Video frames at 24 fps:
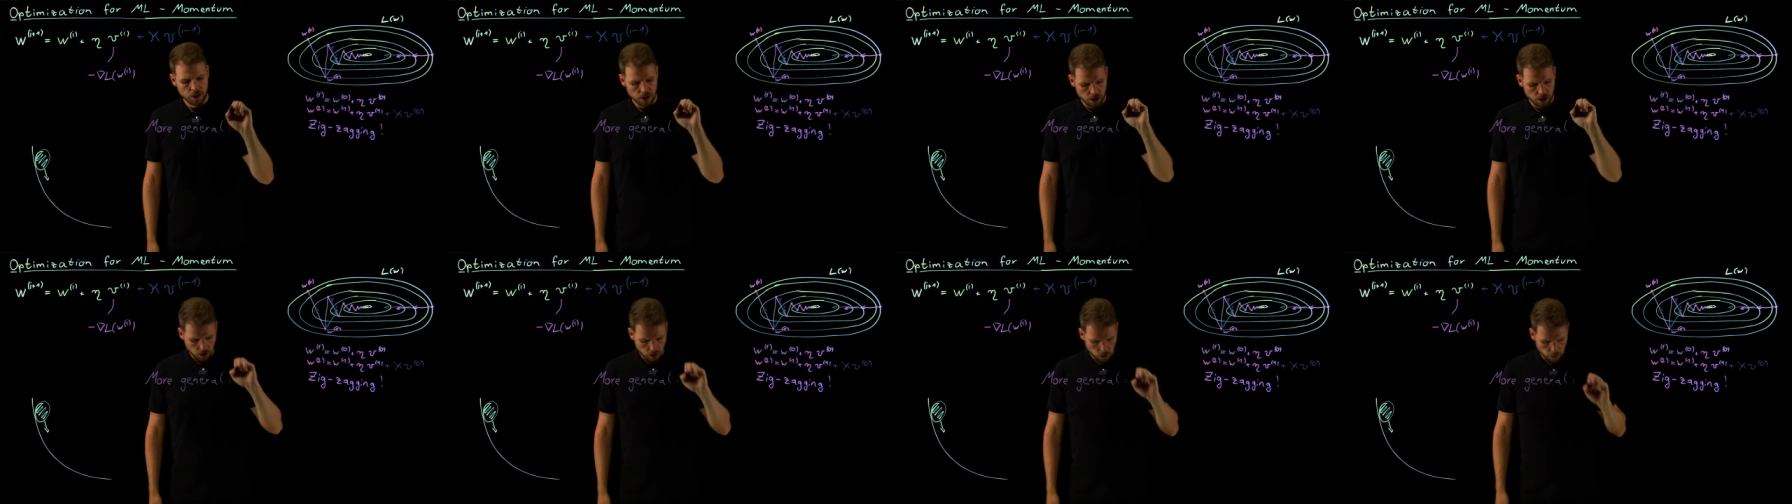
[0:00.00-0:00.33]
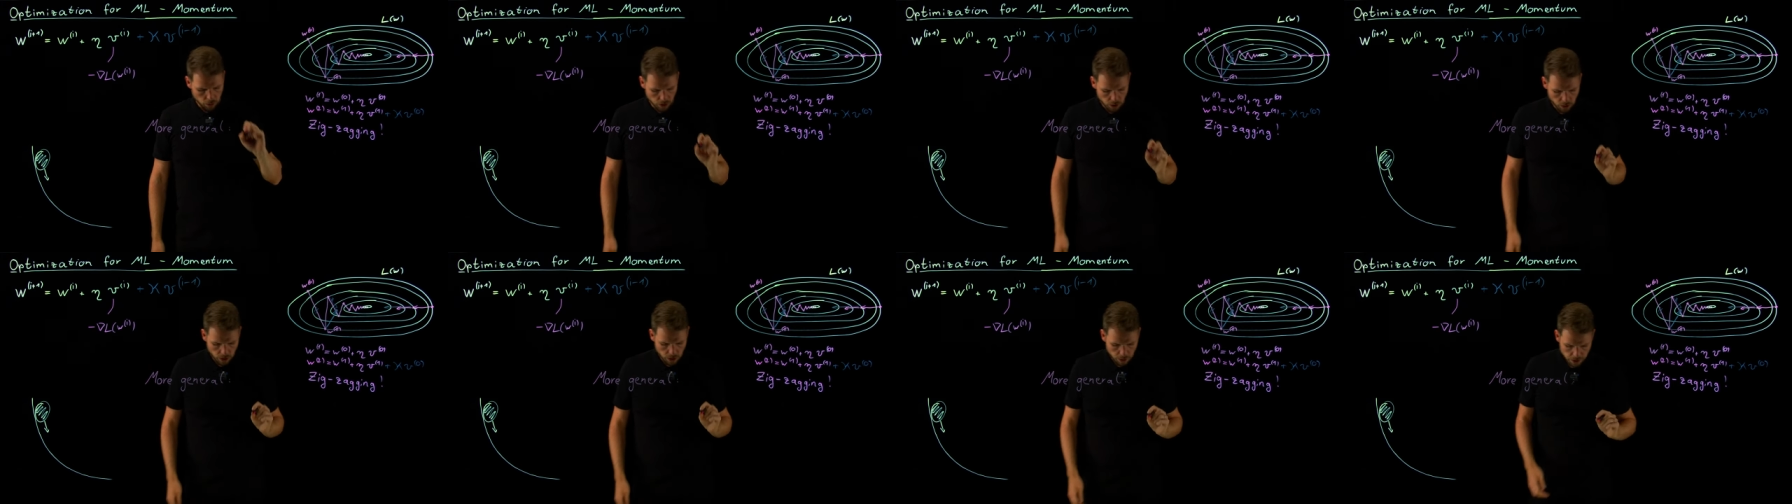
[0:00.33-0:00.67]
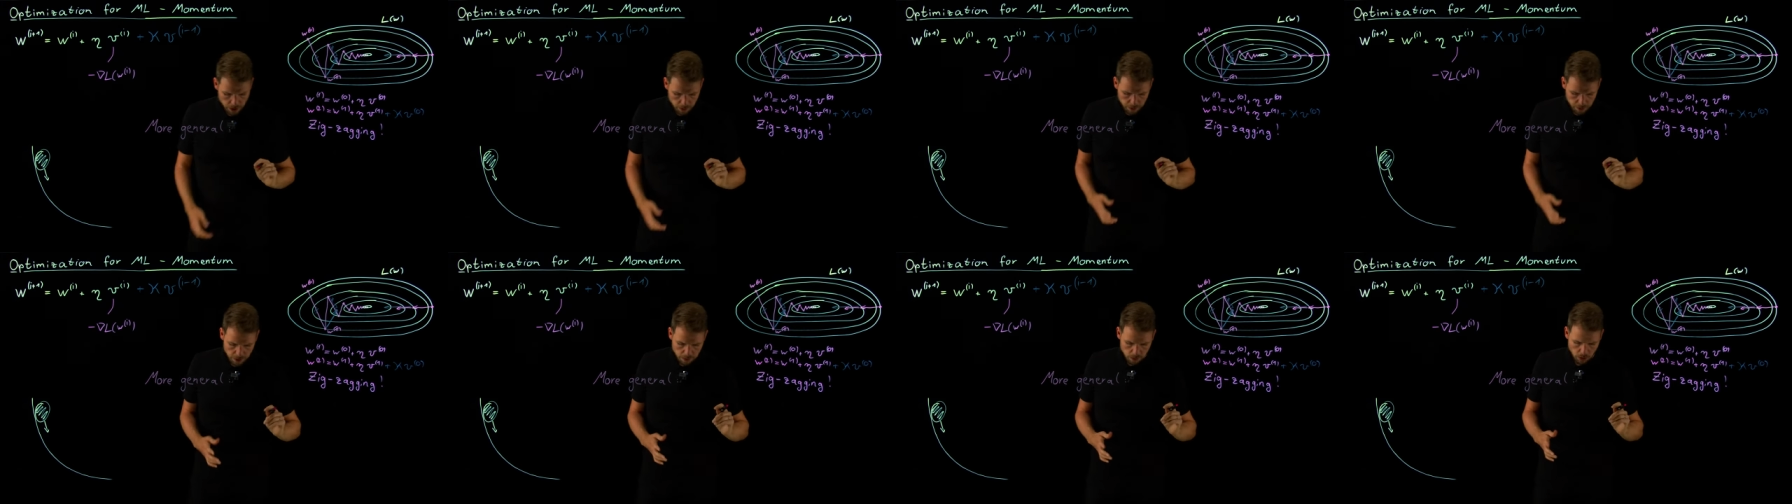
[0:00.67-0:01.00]
So what do I mean
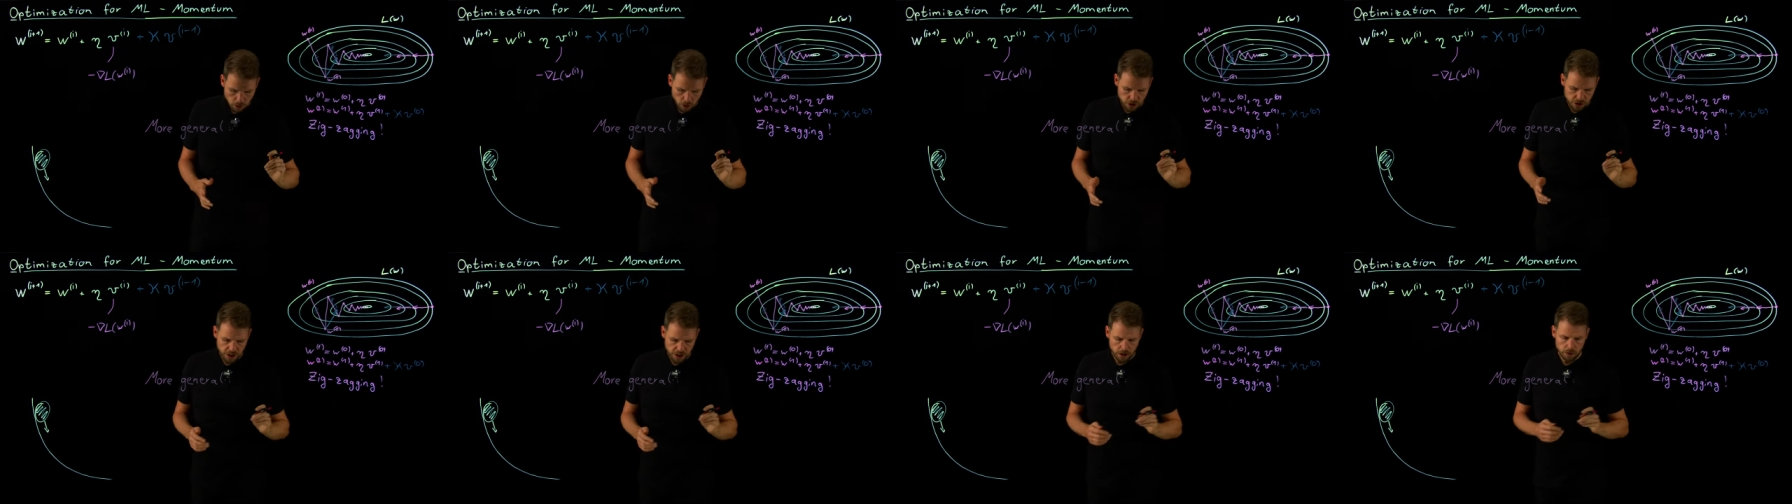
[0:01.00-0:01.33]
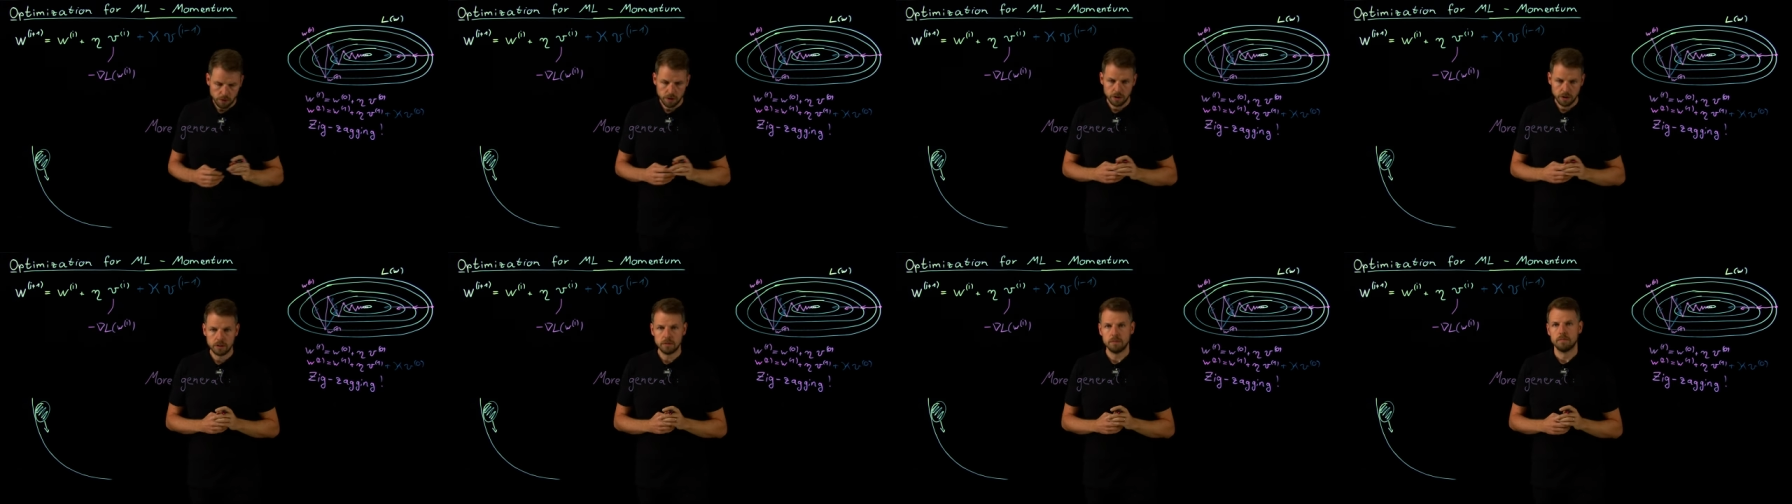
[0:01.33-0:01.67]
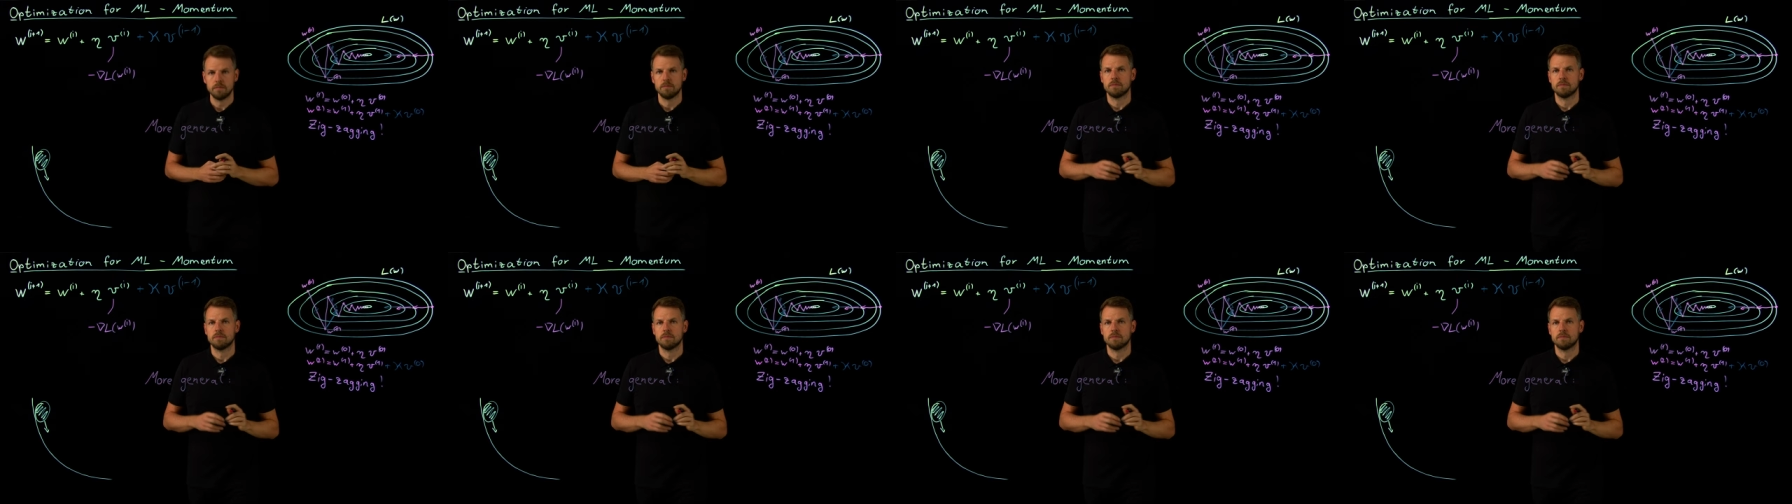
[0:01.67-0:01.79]
by more general?